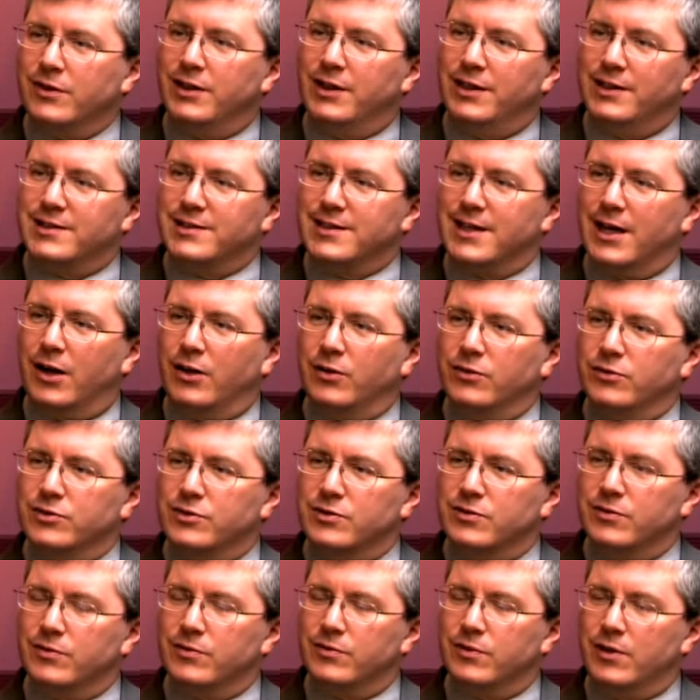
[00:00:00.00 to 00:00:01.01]
It
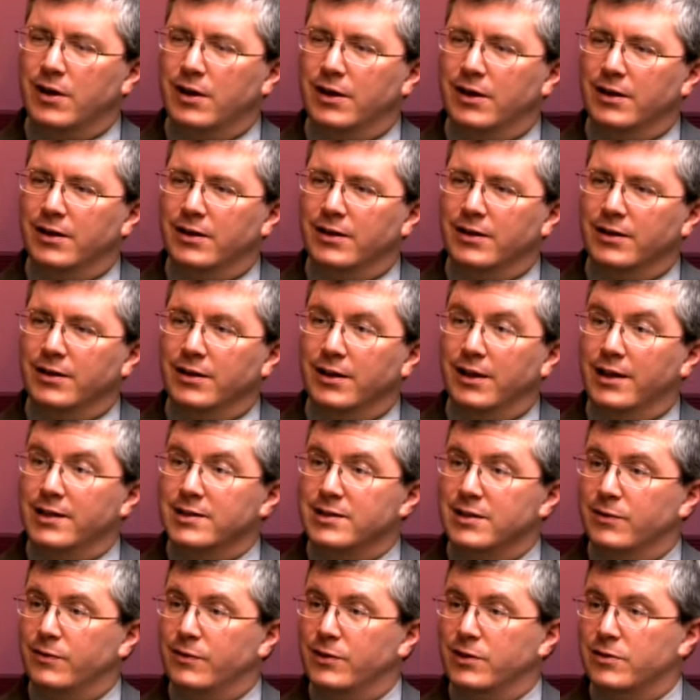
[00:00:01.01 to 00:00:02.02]
sounds uh,
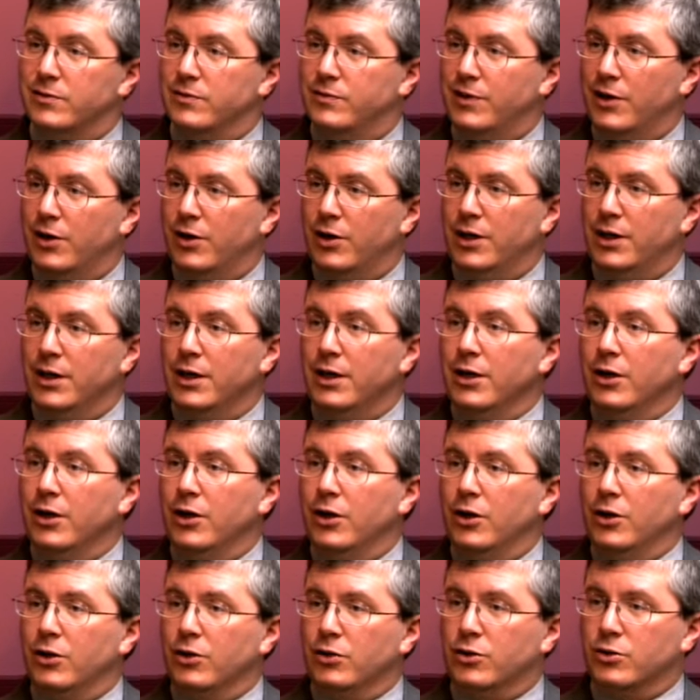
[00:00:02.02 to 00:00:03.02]
as if it's very
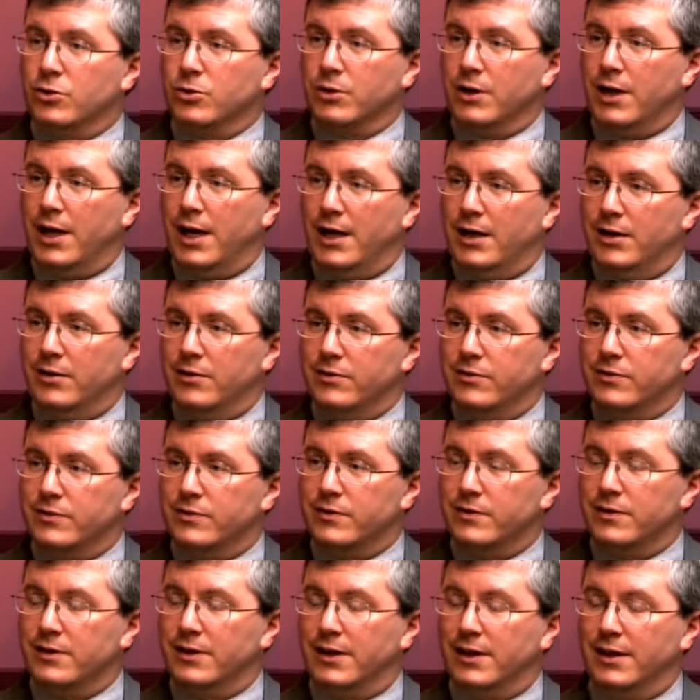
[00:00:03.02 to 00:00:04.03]

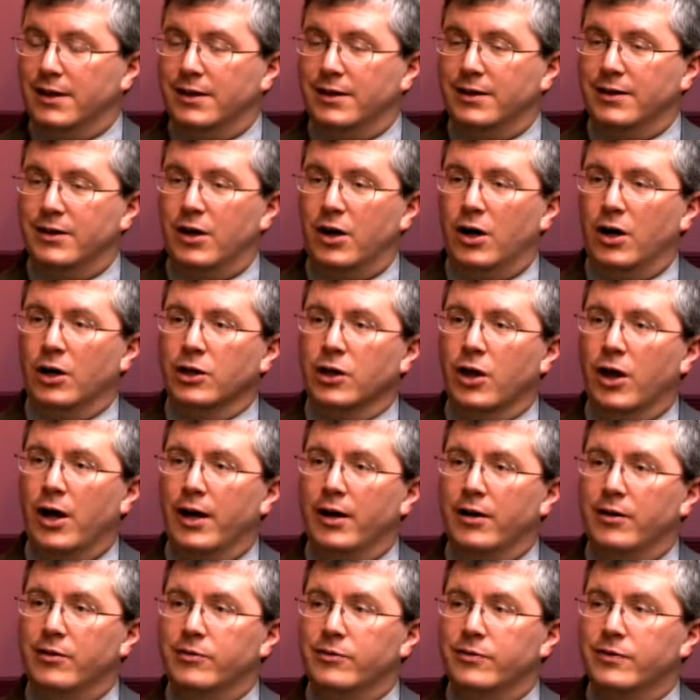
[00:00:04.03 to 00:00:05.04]
creative. Uh, a
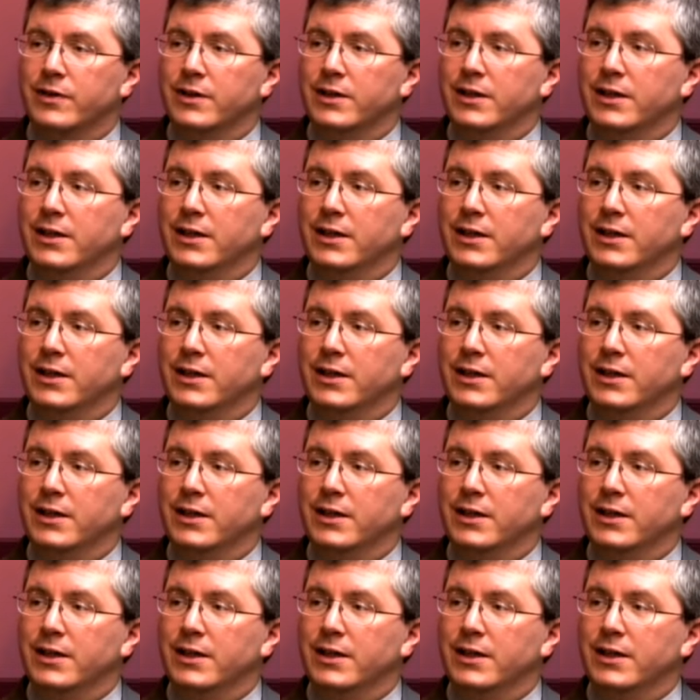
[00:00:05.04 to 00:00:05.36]
lot of